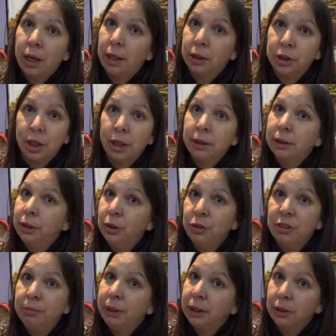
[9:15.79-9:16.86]
Our child and
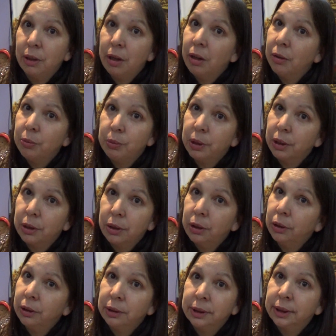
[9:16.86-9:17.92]
youth mental health
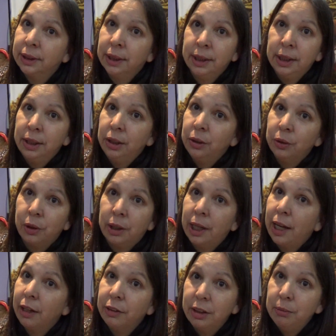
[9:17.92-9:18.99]
workers, our
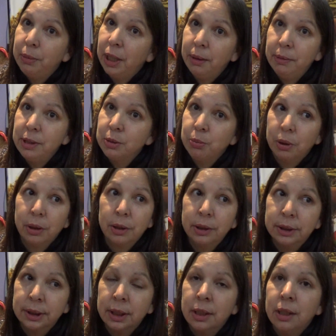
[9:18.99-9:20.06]
healthy babies
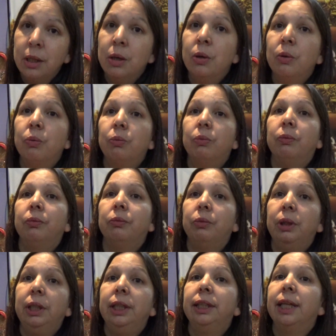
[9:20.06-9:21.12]
workers.
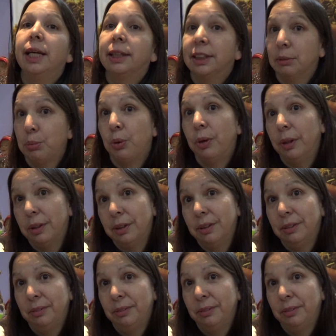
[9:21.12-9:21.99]
We need that support.